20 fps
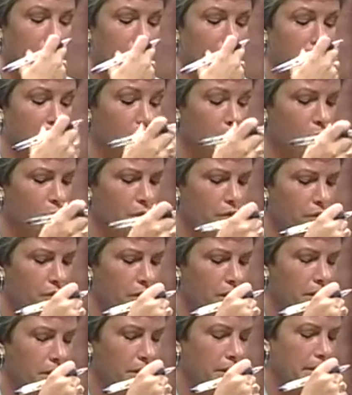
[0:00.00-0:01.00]
both,
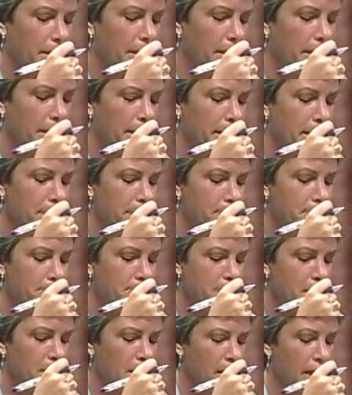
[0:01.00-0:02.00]
and
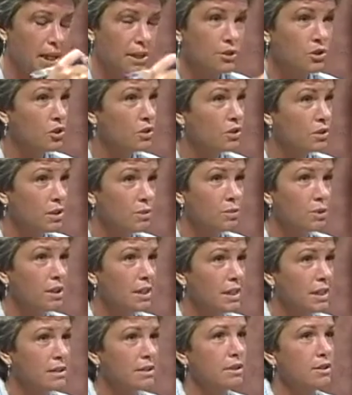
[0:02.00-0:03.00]
I certainly would
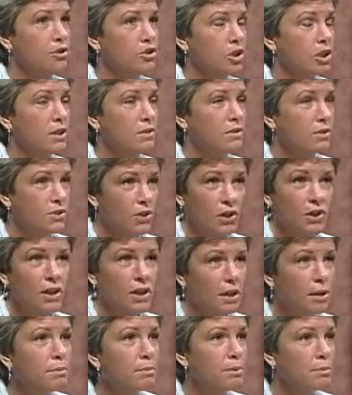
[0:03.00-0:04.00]
not suggest starting
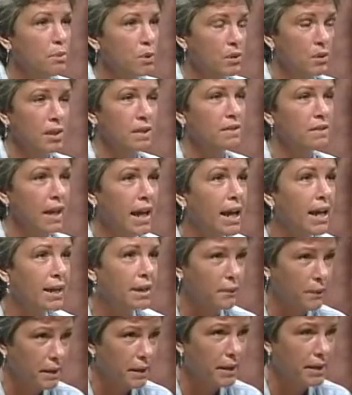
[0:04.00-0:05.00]
up smoking to
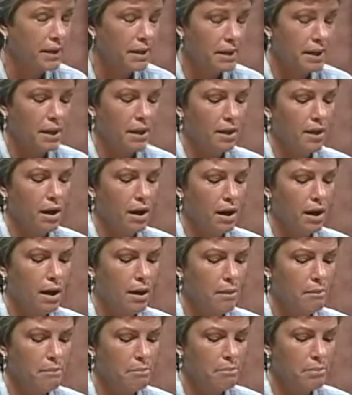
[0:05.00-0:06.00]
anyone.
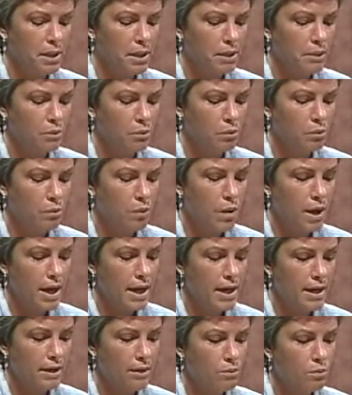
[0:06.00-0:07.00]
But
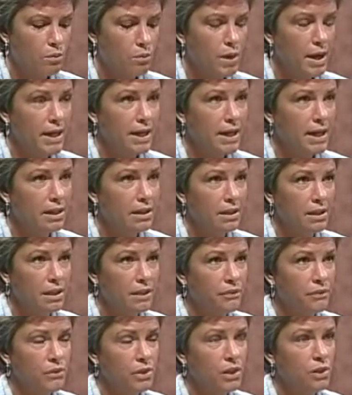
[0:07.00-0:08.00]
why not
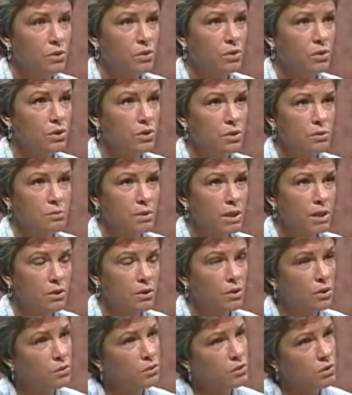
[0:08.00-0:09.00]
let the owners make
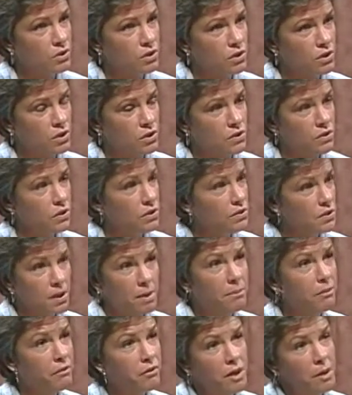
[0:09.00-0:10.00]
their own decisions? Some
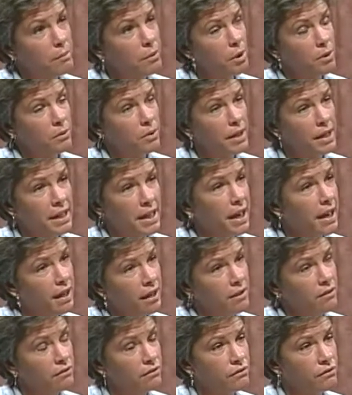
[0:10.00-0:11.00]
of them already
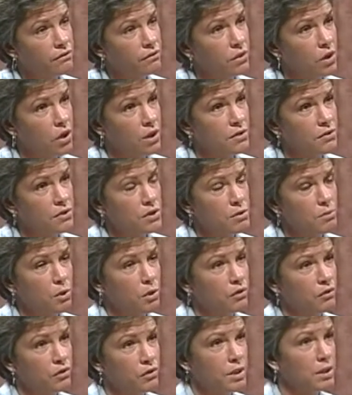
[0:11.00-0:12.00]
have gone
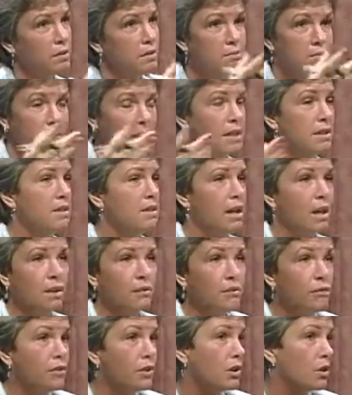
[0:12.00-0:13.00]
smoke-free based
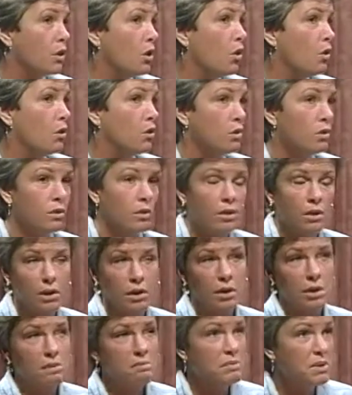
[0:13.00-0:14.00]
on their own
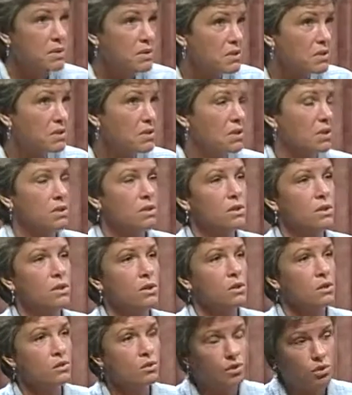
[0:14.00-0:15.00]
businesses, their
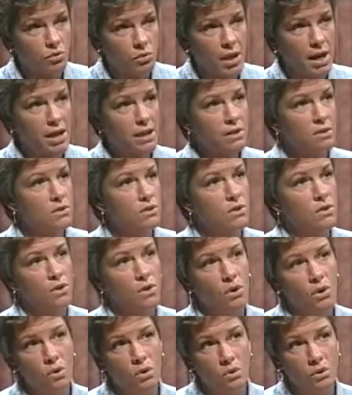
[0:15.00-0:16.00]
own trends, their
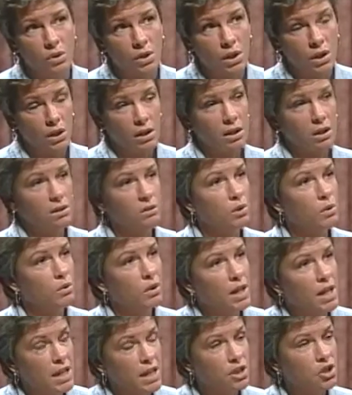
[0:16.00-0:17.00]
own
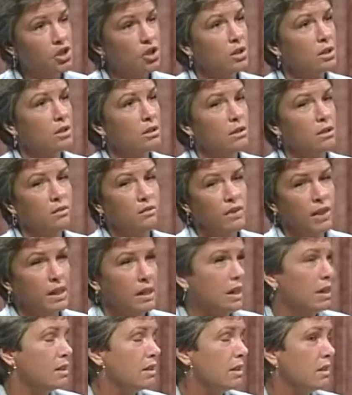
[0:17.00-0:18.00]
location, the
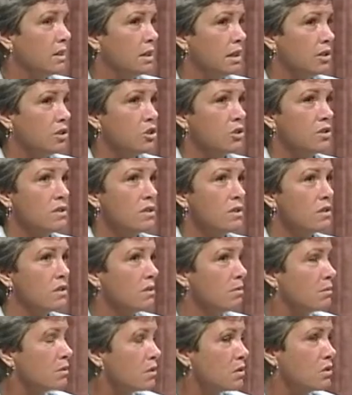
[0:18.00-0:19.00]
ventilation
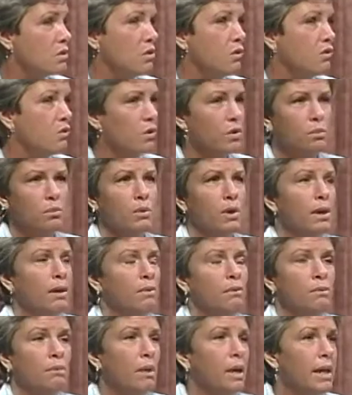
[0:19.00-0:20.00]
systems, and so forth.
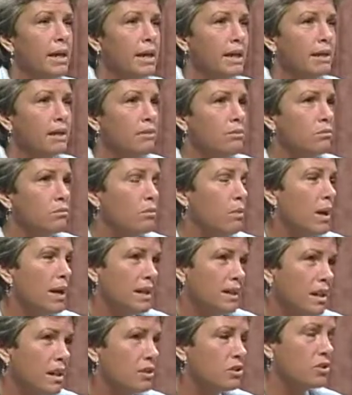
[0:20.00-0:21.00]
Why
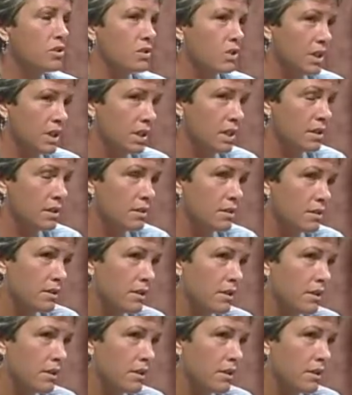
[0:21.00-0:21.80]
legislate this?